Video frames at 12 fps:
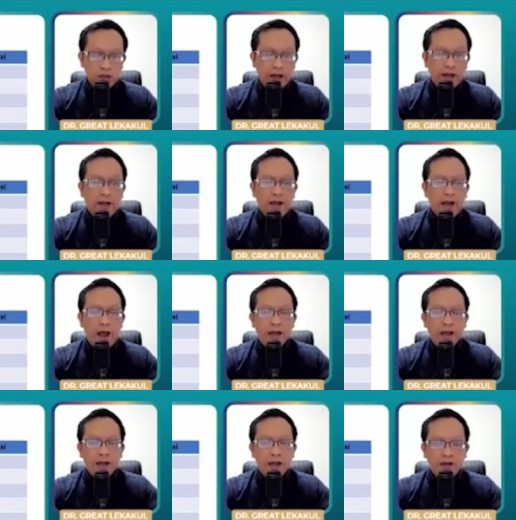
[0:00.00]
Tek,
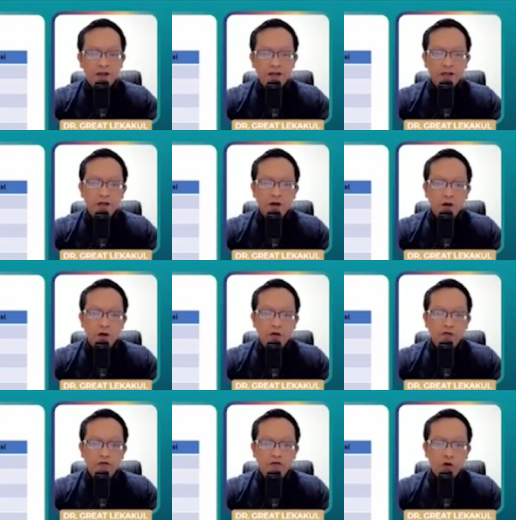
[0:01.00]
and another
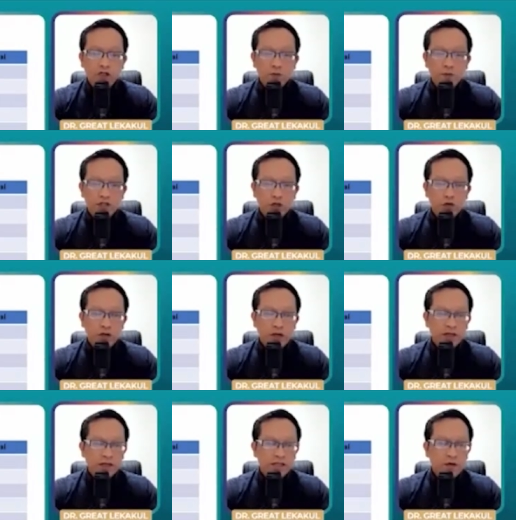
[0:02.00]
four special
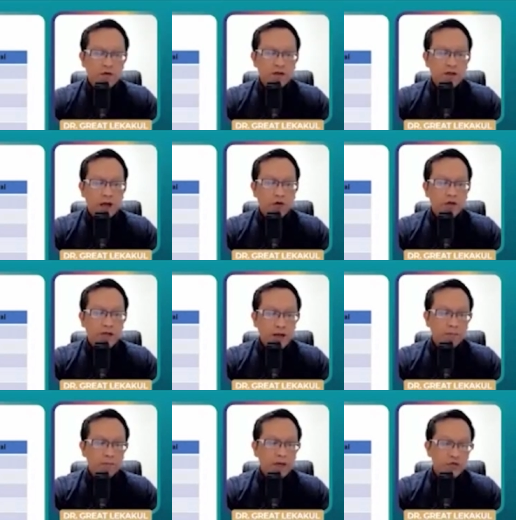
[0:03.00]
techniques without
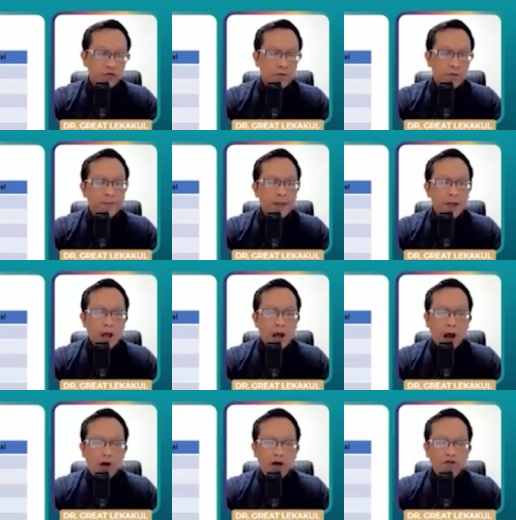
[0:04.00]
name as well.
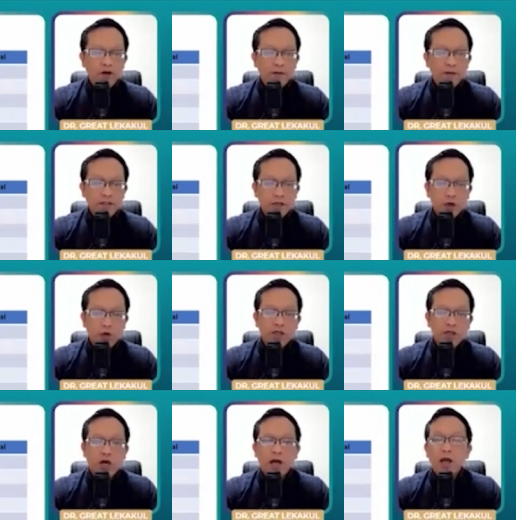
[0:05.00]
However, Mister
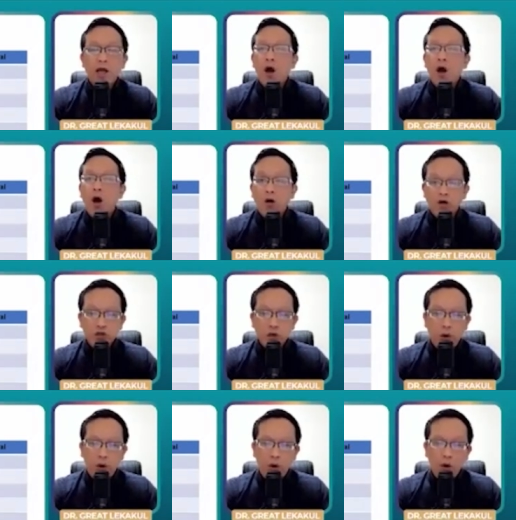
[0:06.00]
Thawatchai
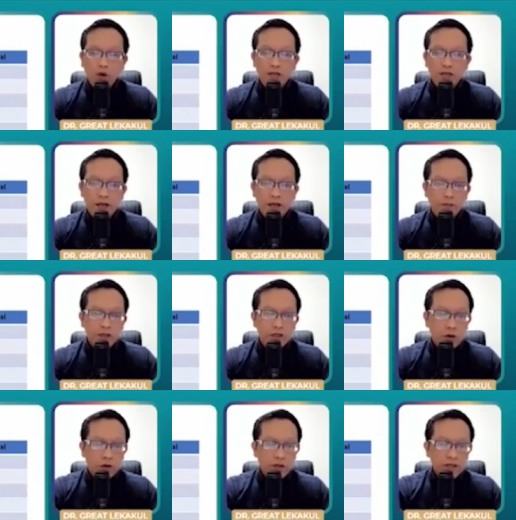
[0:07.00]
also owned eight
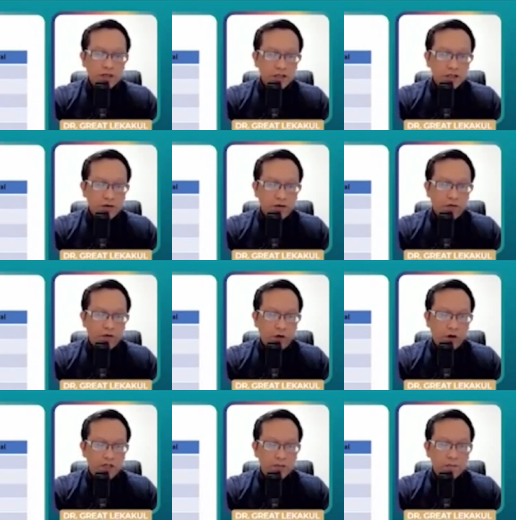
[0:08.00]
musical techniques
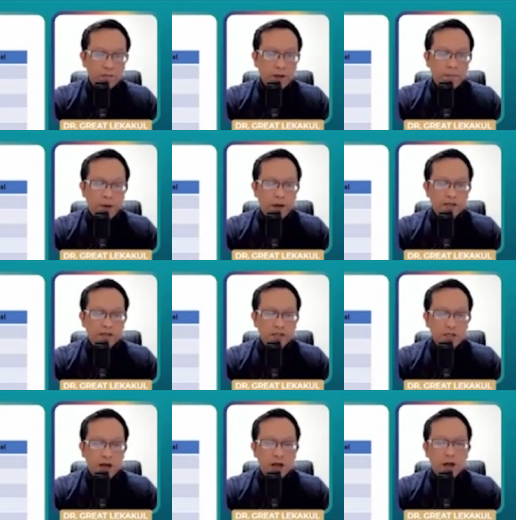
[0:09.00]
for his Phin Pia
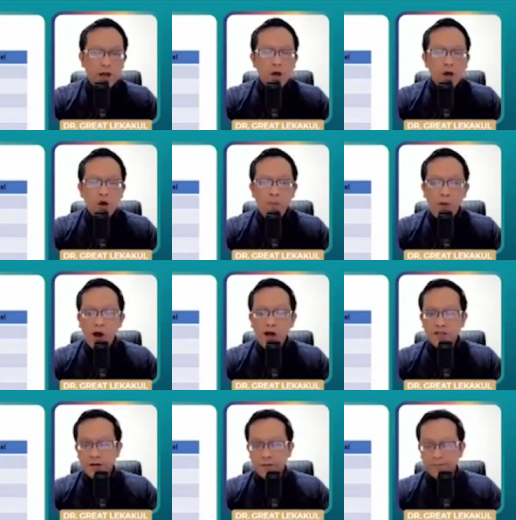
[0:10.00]
style,
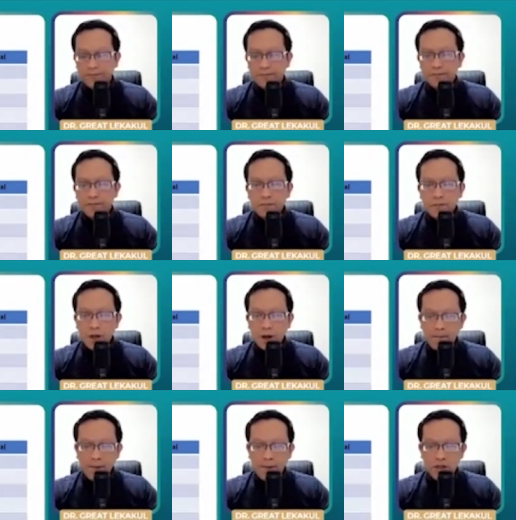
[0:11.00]
comprising
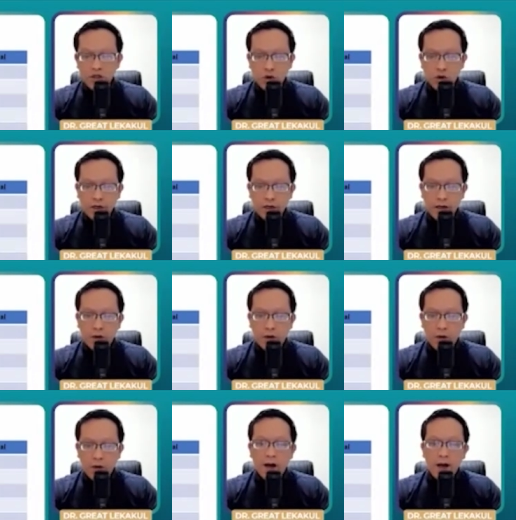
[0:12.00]
Ping, Jok, Kia,
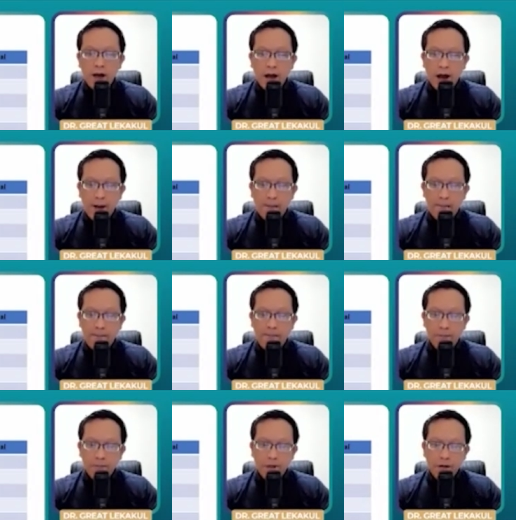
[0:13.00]
Wak, Hap,
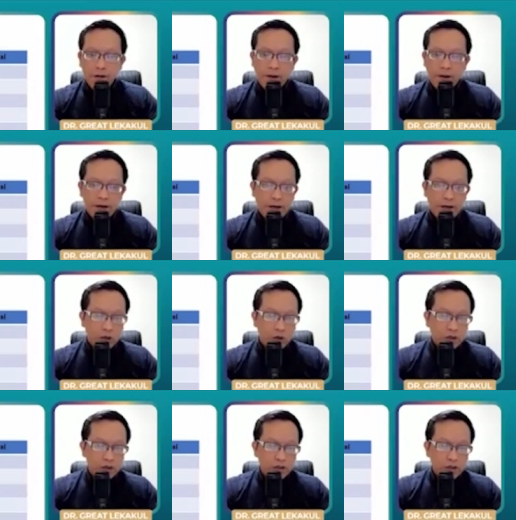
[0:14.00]
Ping, and
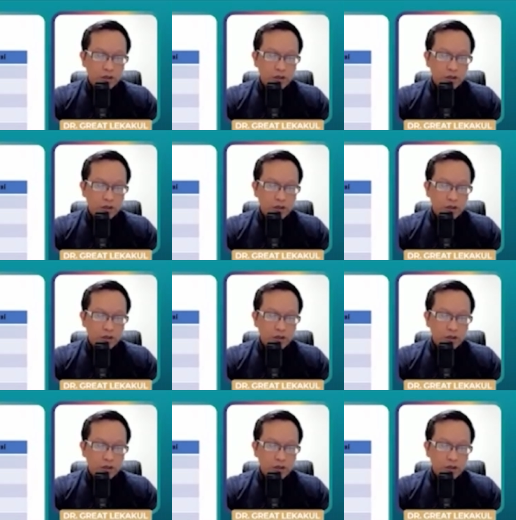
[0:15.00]
God,